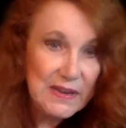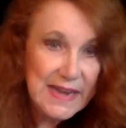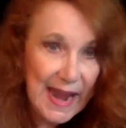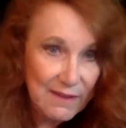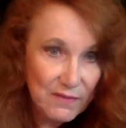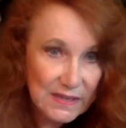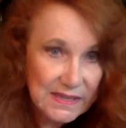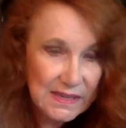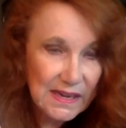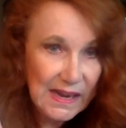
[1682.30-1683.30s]

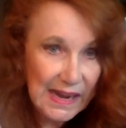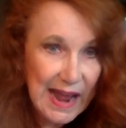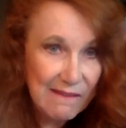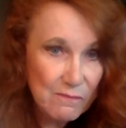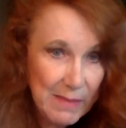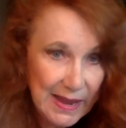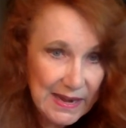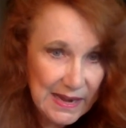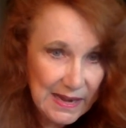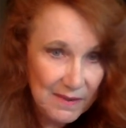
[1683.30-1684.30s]
Davis, and I've met
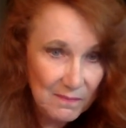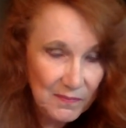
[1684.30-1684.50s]
him.